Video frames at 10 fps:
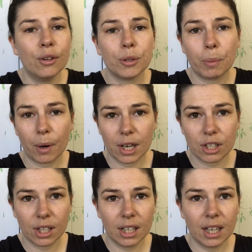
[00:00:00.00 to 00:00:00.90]

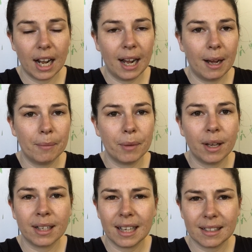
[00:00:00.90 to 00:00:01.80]
depression,
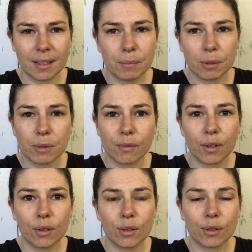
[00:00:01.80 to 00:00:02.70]
and get symptoms of
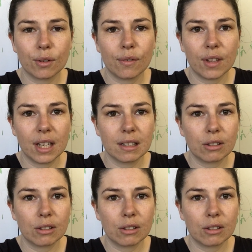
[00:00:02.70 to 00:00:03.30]
those sort of things.